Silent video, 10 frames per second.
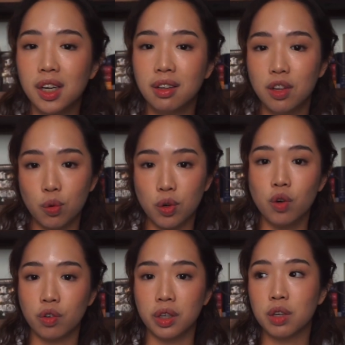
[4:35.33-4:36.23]
this one was
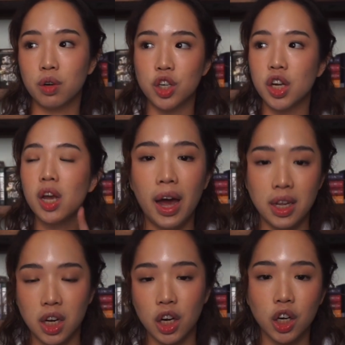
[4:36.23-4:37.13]
overly cringy.
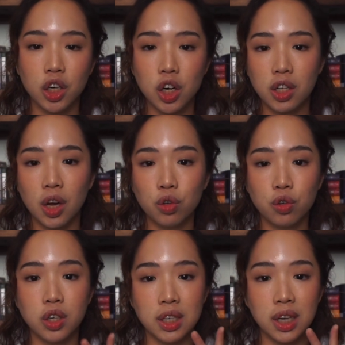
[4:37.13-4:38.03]
As characters, they also
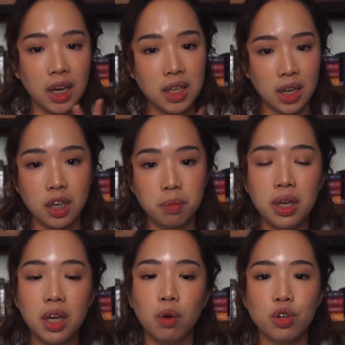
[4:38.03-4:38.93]
didn't excite
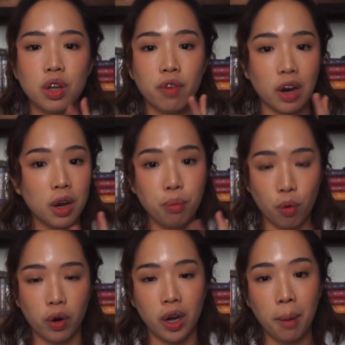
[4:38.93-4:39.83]
me. It was a very
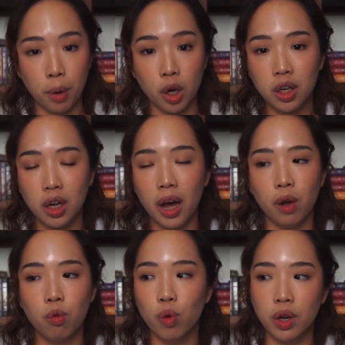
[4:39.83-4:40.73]
boring book.
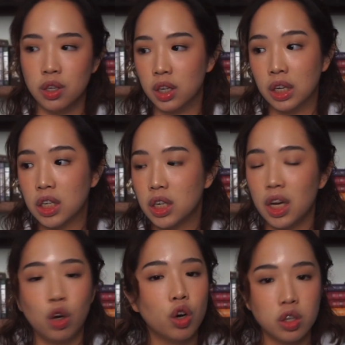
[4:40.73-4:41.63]
I wasn't
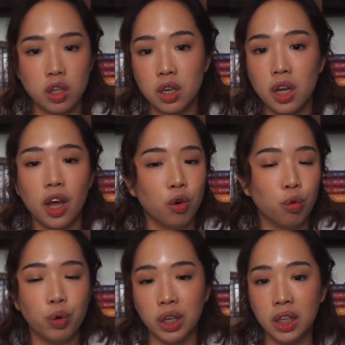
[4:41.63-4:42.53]
interested
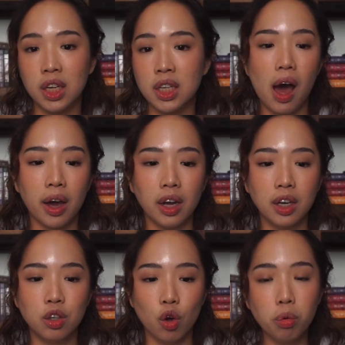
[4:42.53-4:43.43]
in reading this.
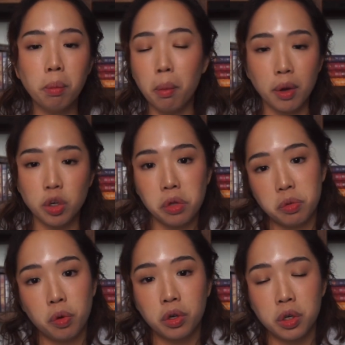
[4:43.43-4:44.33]
I don't remember much about this
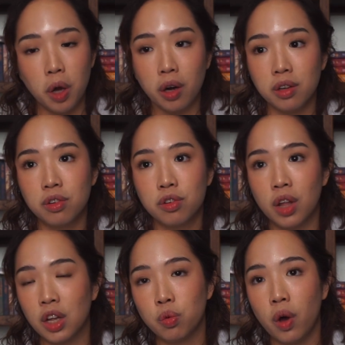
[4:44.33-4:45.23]
book, to be honest. So
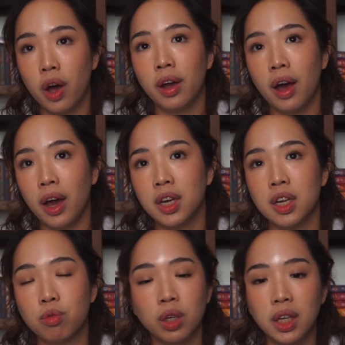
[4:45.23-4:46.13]
that's why I
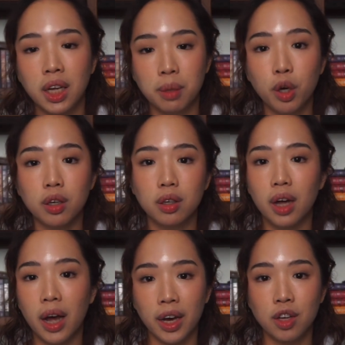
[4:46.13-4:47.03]
didn't really like the book.
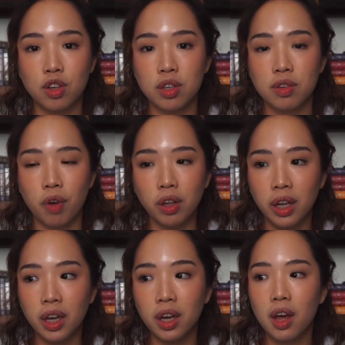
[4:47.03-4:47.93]
I just felt
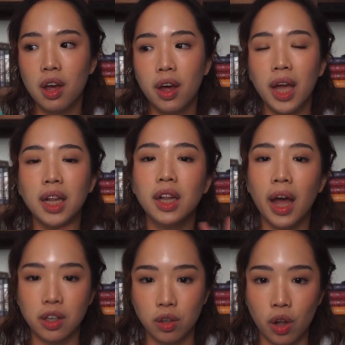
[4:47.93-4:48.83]
like it
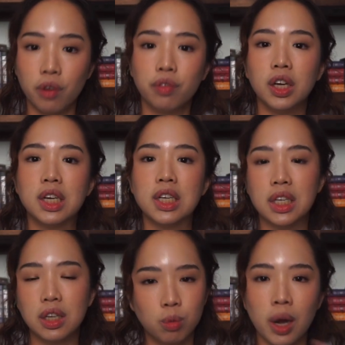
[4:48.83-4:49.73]
lacked a lot of
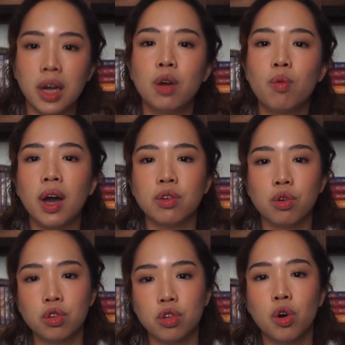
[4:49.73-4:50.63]
things. Writing-wise
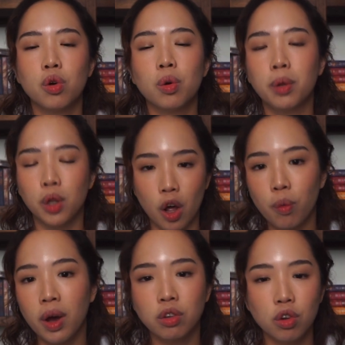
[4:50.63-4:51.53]
also,
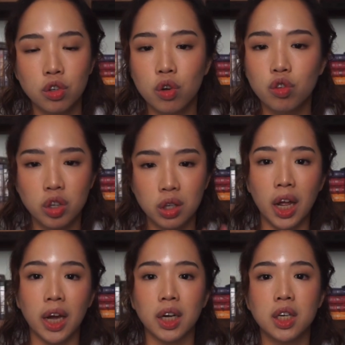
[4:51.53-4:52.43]
plot-wise also, just
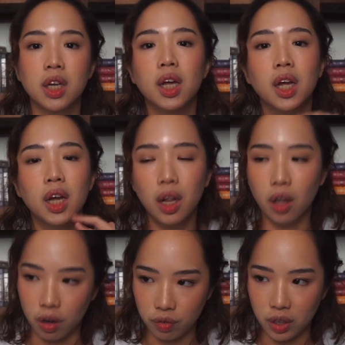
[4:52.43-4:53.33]
lacked a
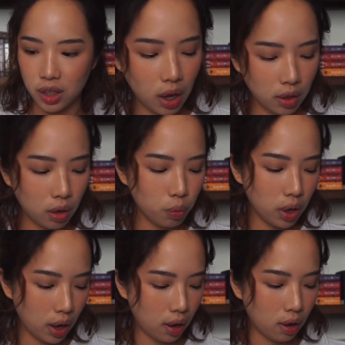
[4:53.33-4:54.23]
lot of things. And then we
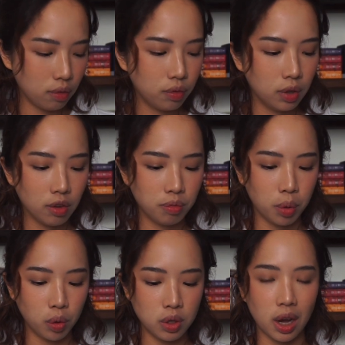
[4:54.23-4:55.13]
have Love
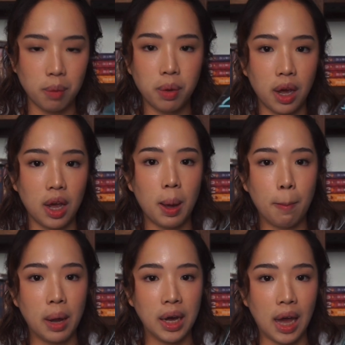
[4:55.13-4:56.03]
Boat
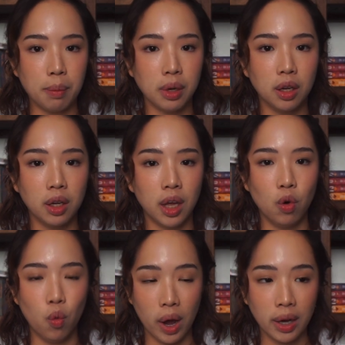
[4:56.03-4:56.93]
Taipei by Abigail
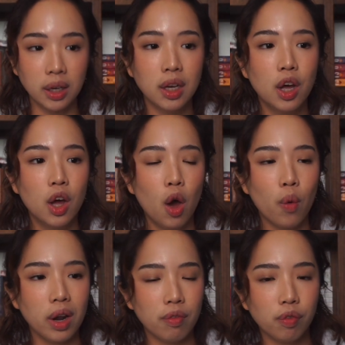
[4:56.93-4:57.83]
Hing Wen.
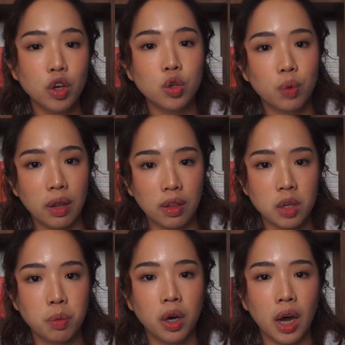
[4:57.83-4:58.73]
When I first read
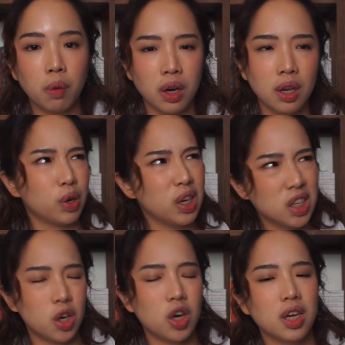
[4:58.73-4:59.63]
this book, I rated it 3
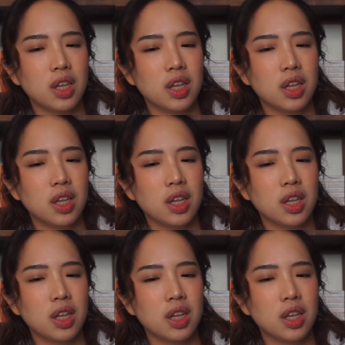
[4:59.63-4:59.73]
stars, I